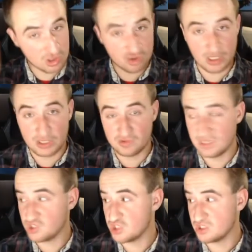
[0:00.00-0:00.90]

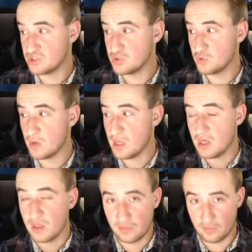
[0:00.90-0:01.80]
attention to
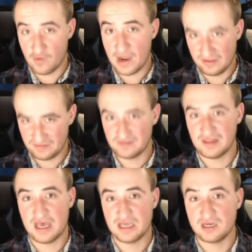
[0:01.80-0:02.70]
the right
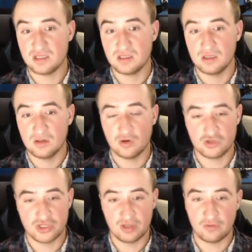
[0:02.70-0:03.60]
slide, or to
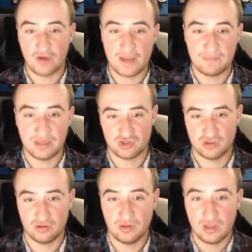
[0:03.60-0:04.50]
the right picture.
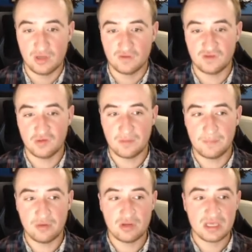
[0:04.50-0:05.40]
So the
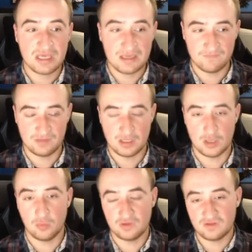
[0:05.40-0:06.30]
building envelope,
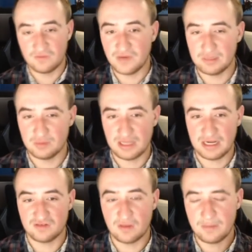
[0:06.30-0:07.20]
let's define what that is. A
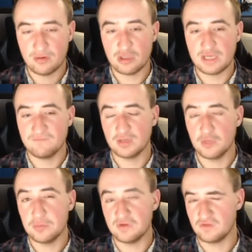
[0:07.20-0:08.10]
building envelope
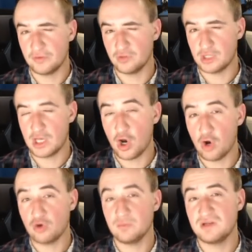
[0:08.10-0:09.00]
is literally all the
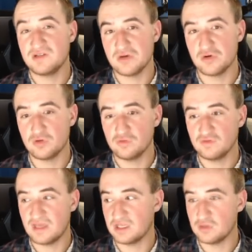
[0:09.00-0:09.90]
materials that
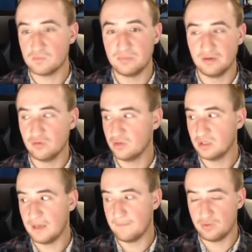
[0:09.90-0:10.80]
you build
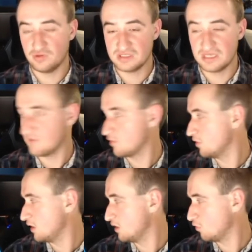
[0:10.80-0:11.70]
and put together
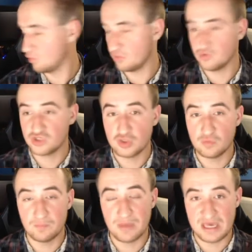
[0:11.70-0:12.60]
in order to
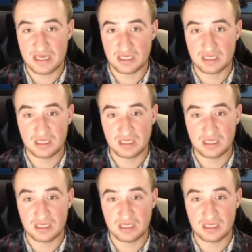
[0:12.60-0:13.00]
make